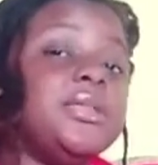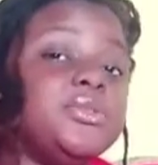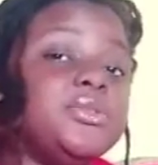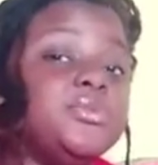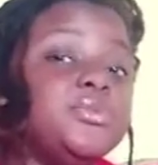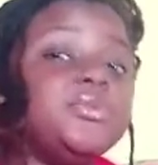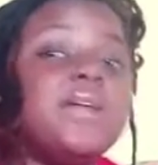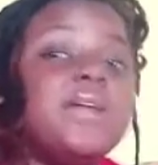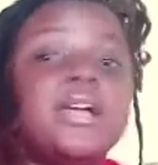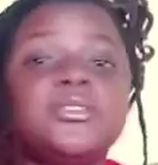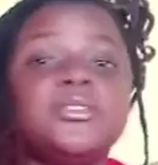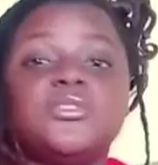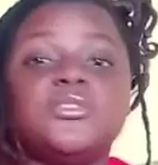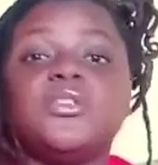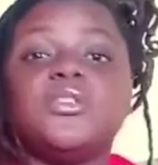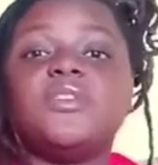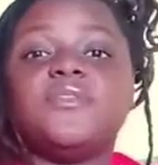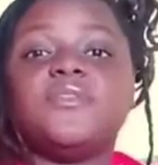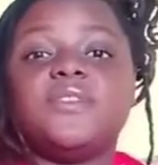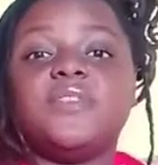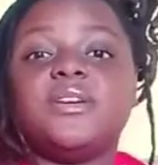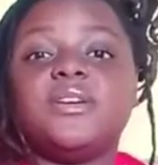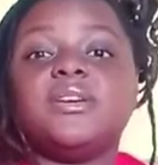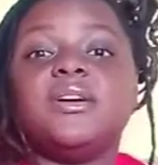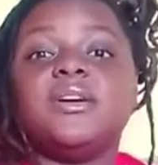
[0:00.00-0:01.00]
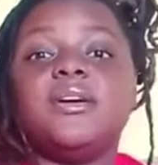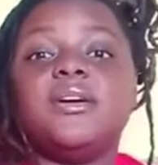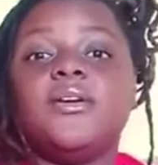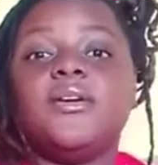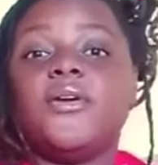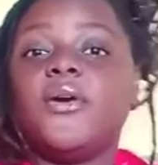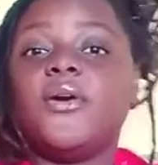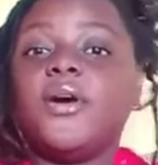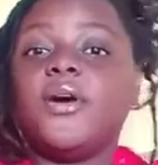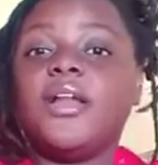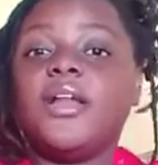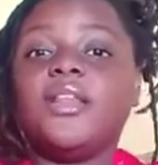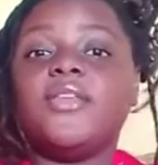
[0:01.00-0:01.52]
Do not over
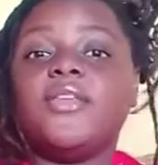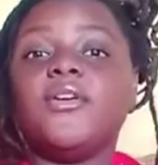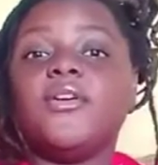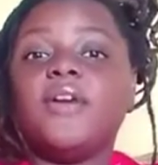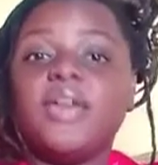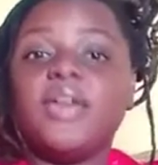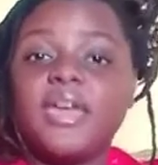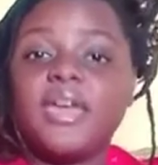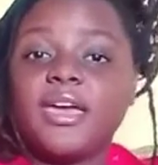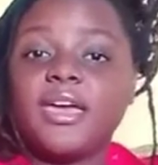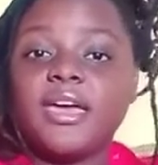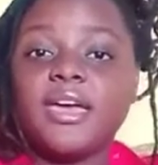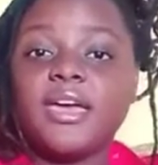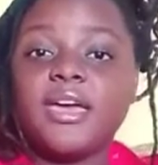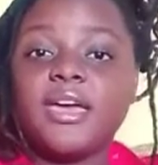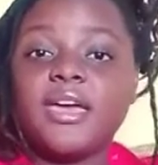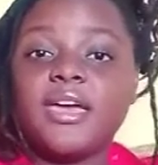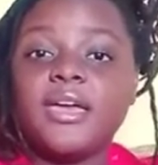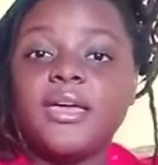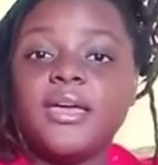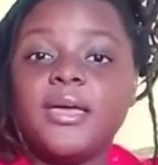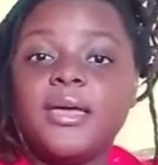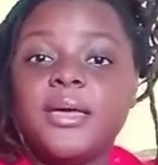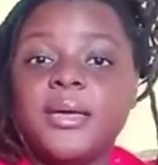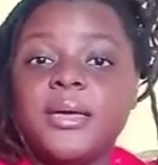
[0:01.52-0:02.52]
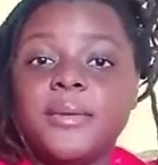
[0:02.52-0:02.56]
oil your hair,